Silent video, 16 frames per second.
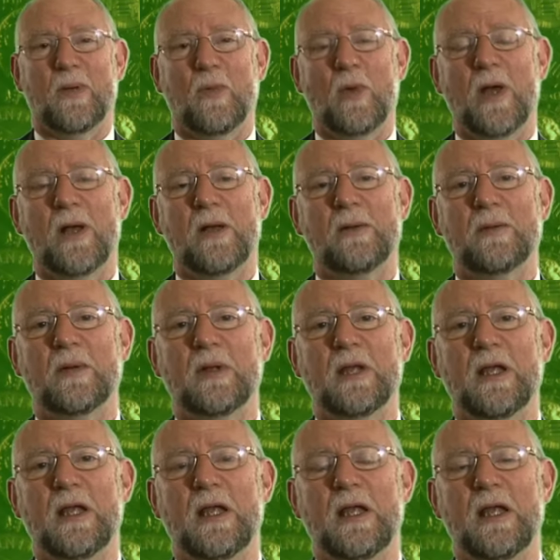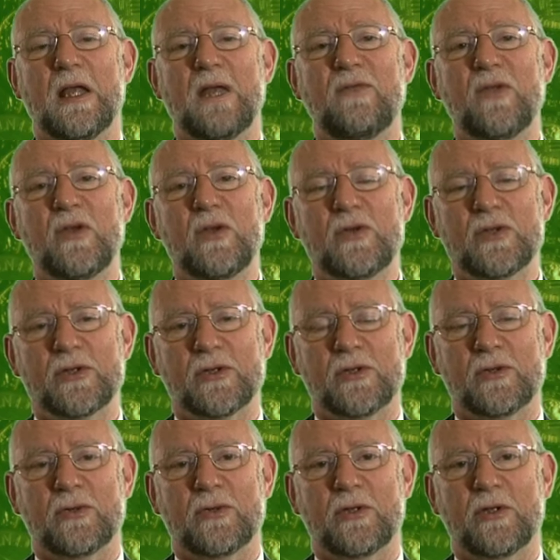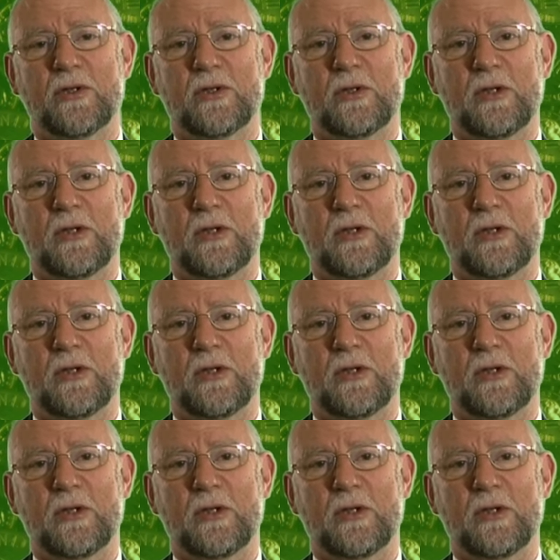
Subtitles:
Well, if you do,